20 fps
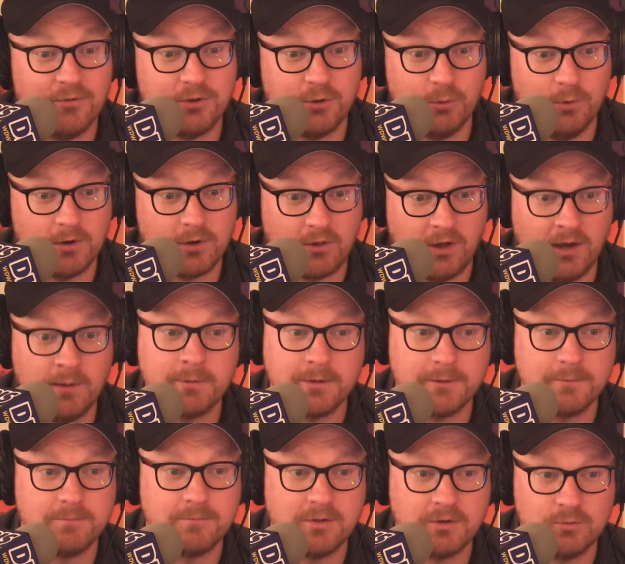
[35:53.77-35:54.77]
oh, like, you were
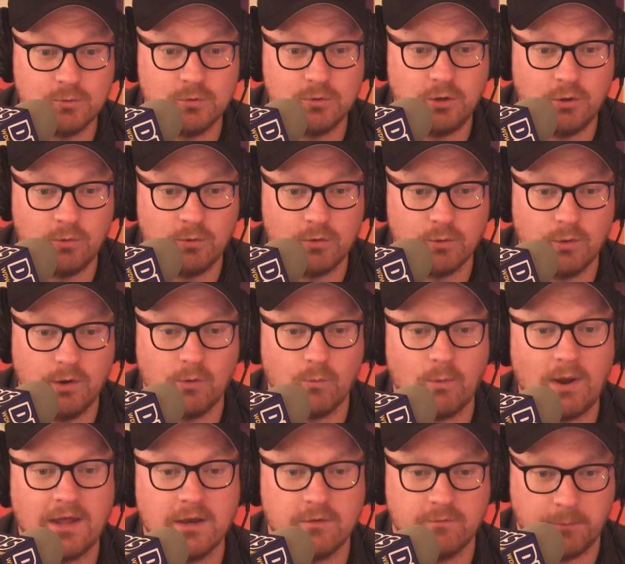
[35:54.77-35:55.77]
clapping. It, you were doing good. A
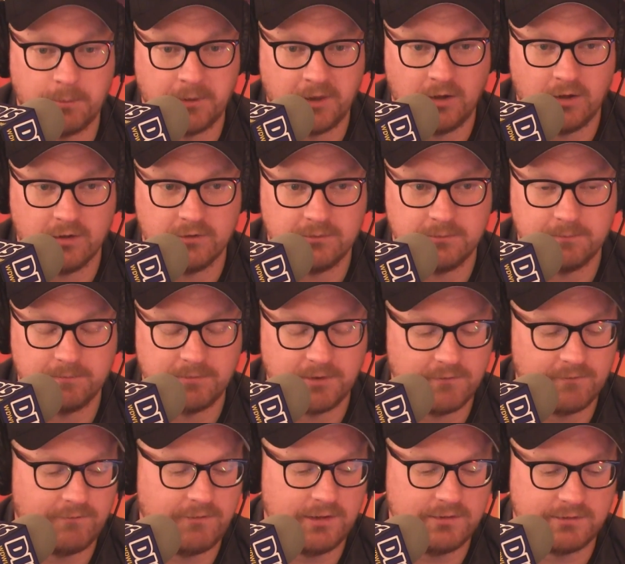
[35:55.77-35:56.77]
round of applause. That
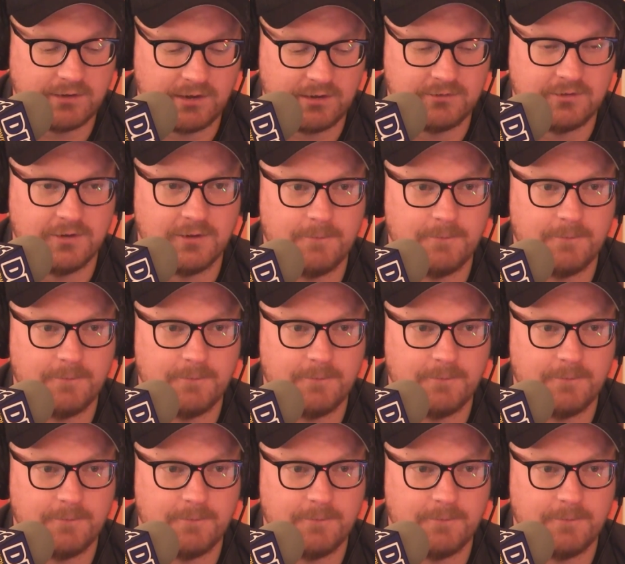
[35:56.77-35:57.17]
yeah, that's what you